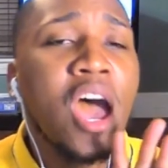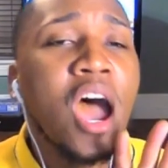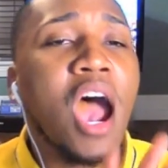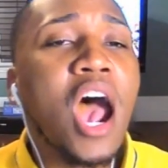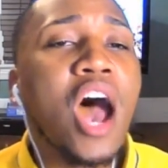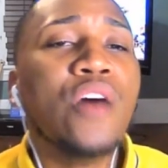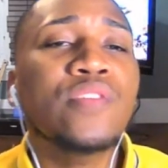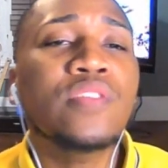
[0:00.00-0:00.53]

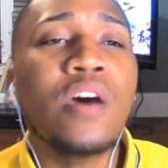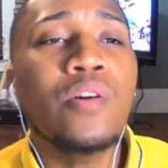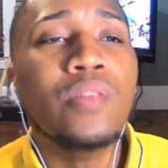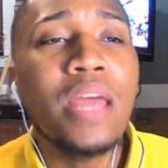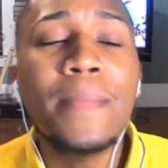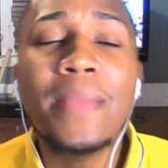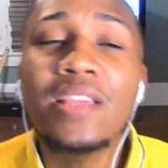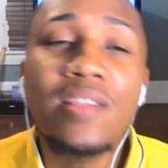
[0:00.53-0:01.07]
Also,
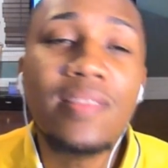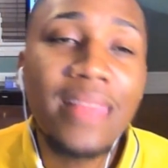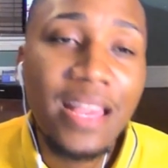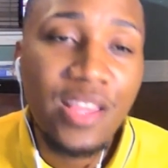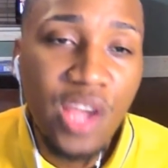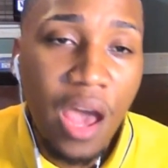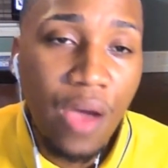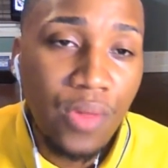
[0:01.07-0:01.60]
let me just
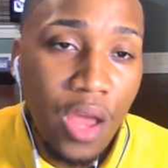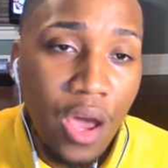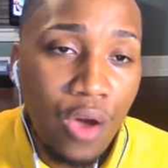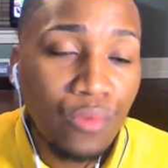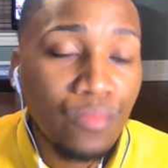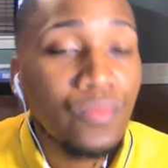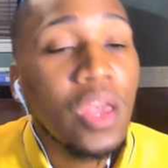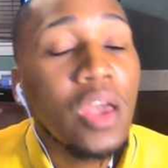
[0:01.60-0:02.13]
let y'all know,